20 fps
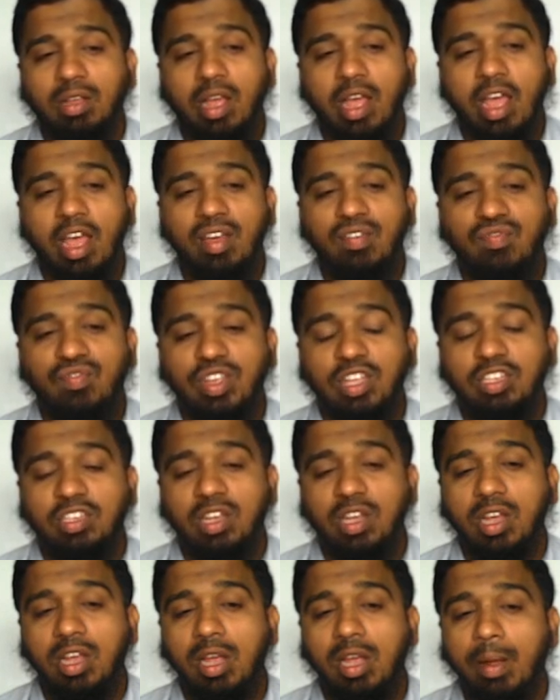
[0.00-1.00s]
F is
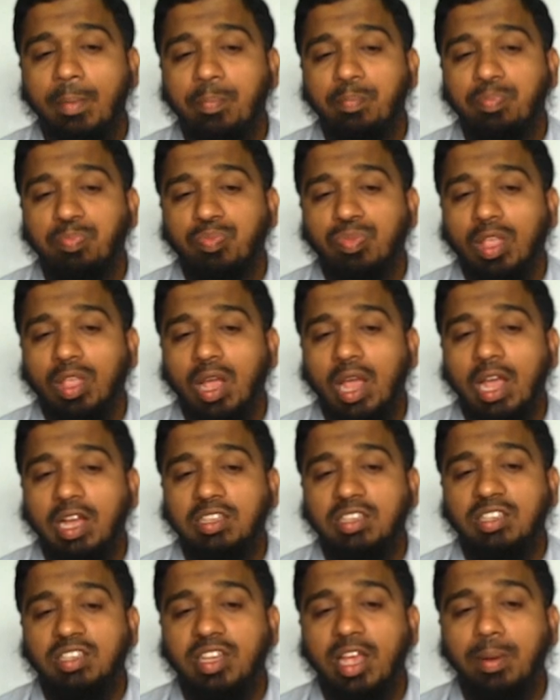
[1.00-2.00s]
a
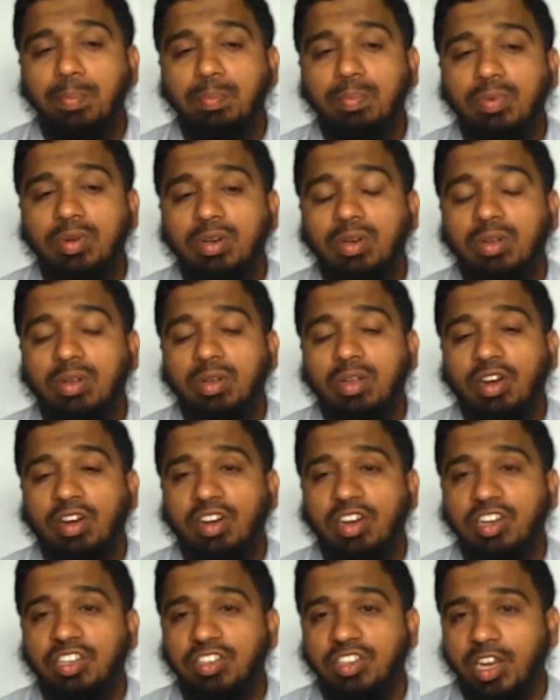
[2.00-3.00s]
accept,
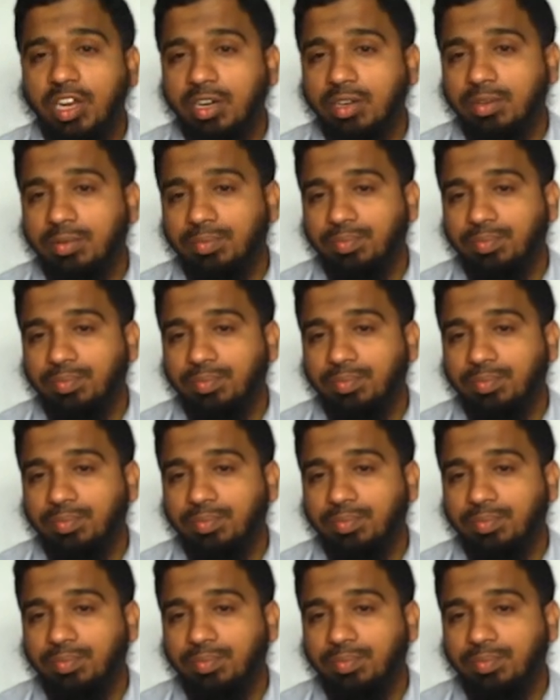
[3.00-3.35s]
reject.